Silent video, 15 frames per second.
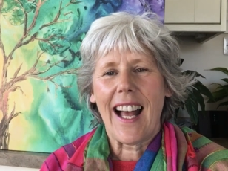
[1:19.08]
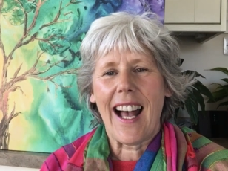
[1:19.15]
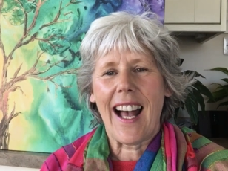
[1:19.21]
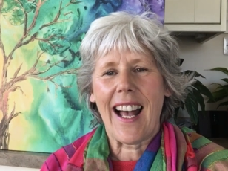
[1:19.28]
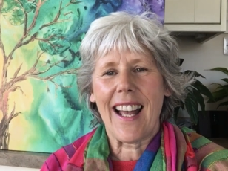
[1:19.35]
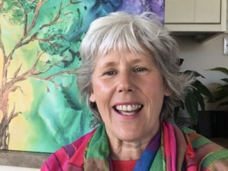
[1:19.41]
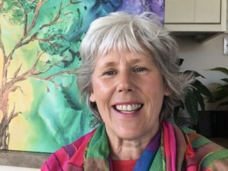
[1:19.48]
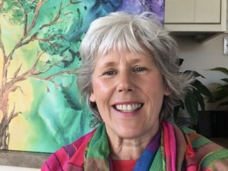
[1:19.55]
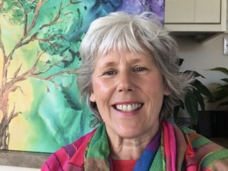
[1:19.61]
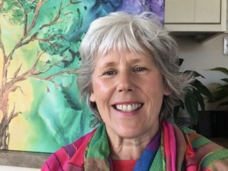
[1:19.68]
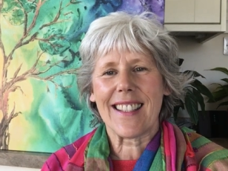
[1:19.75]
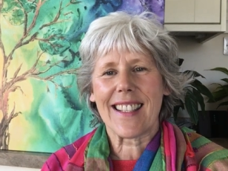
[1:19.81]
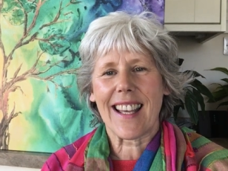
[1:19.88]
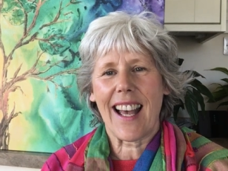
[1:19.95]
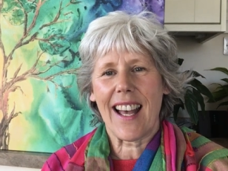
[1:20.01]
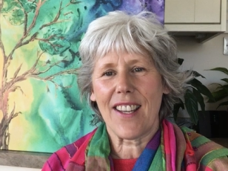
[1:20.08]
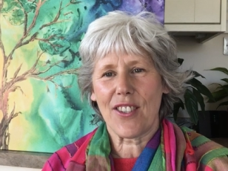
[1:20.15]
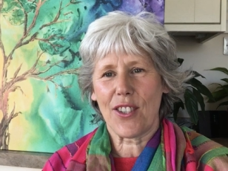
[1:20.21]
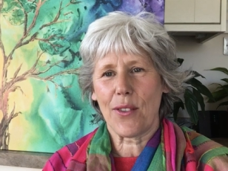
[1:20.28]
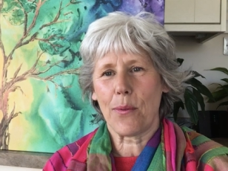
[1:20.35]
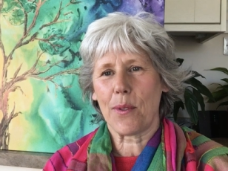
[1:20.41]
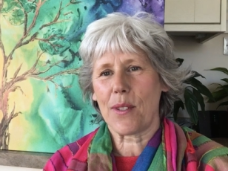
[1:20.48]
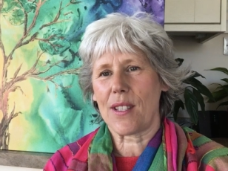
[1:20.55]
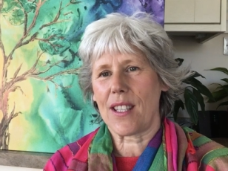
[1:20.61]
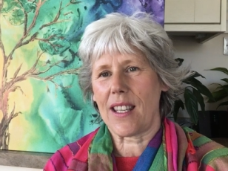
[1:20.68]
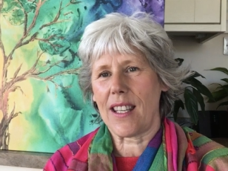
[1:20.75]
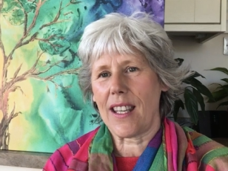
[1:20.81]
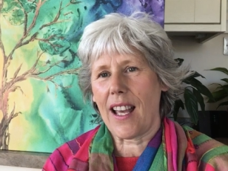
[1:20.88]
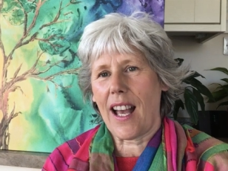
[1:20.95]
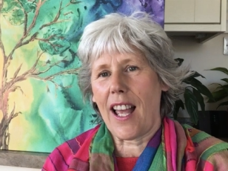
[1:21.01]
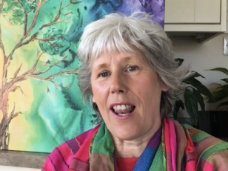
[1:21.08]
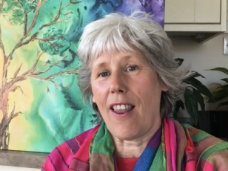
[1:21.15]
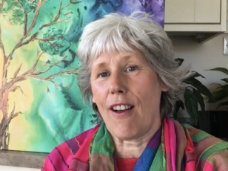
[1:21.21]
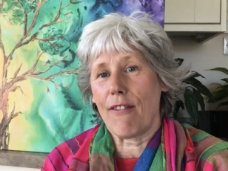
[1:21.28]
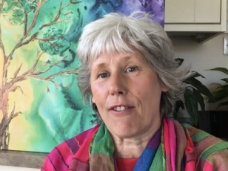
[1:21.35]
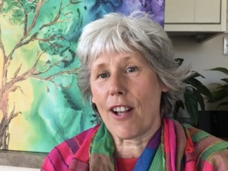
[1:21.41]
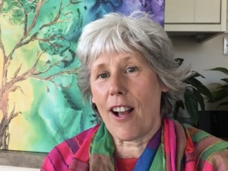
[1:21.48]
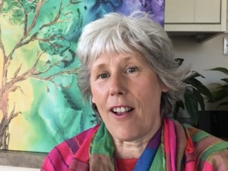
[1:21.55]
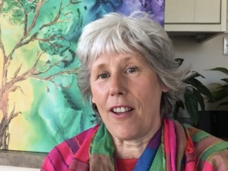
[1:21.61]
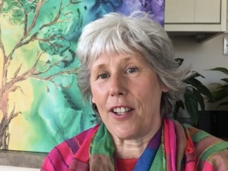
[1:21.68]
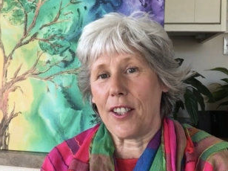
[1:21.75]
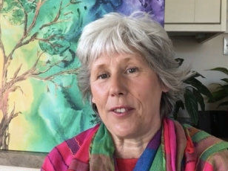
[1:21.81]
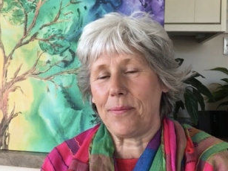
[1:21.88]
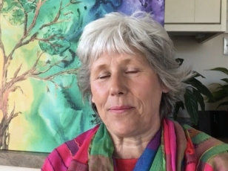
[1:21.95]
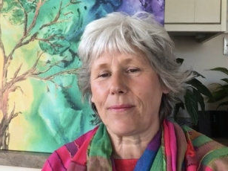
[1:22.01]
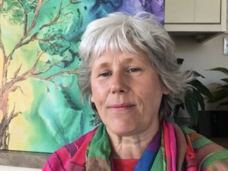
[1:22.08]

And as you will see, I love colour.